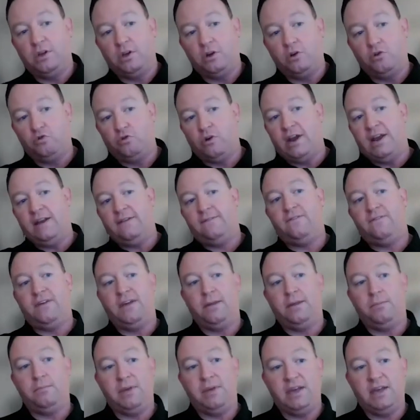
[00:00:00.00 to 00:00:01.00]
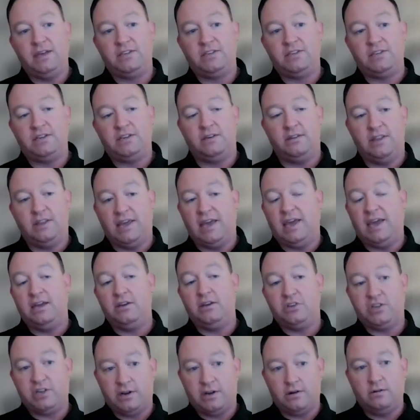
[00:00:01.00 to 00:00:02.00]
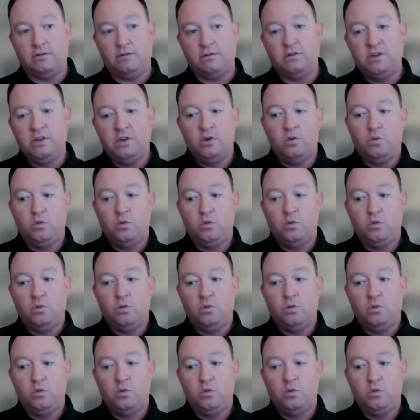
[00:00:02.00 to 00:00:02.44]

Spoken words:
a great fan base in the AHL,